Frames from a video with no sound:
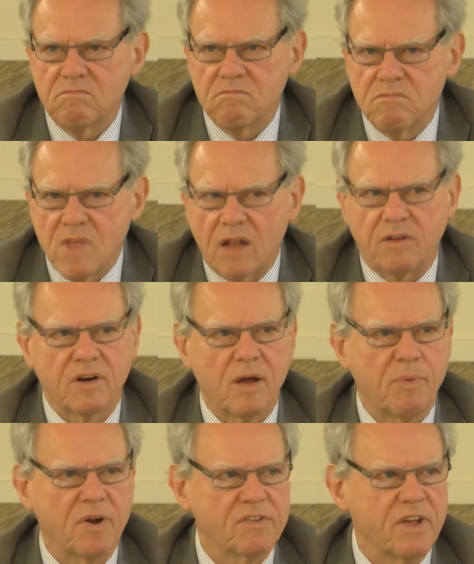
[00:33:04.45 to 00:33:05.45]
not
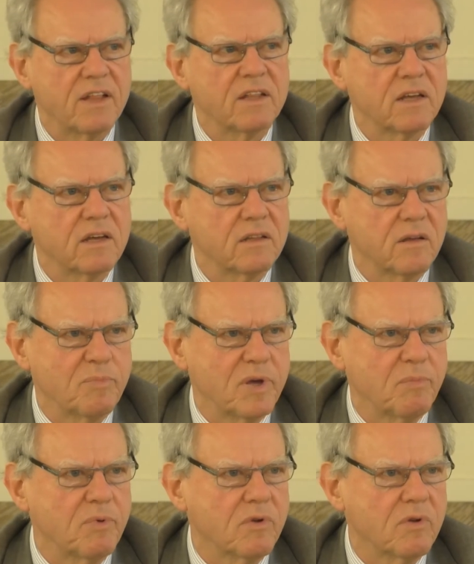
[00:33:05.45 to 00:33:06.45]
representing the
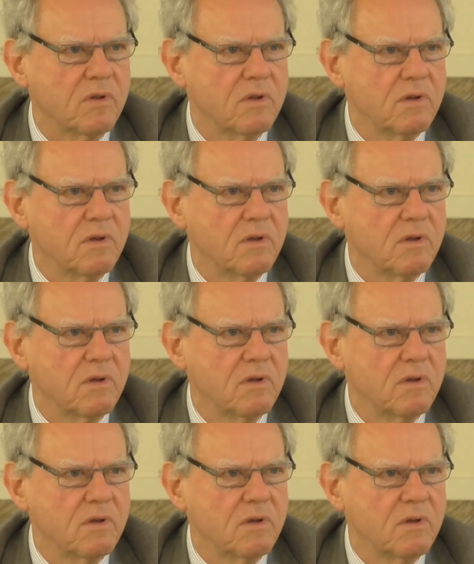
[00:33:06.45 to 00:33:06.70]
people,